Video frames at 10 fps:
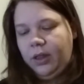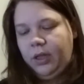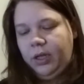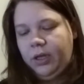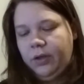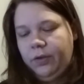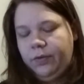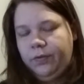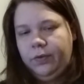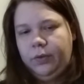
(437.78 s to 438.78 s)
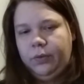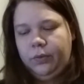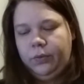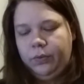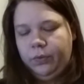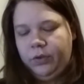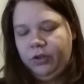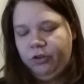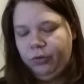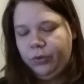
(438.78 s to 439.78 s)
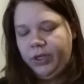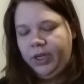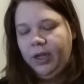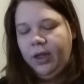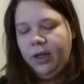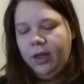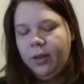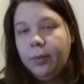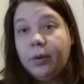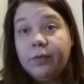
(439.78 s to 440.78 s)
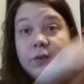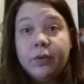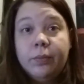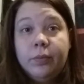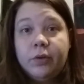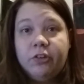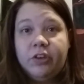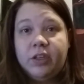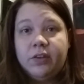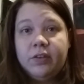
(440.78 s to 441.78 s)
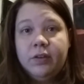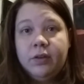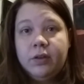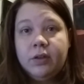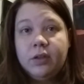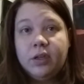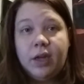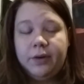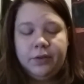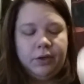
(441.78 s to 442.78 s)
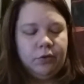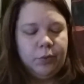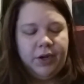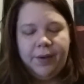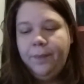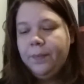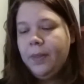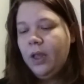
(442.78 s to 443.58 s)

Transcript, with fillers: the Full de Joy perfume, which is God only knows where now,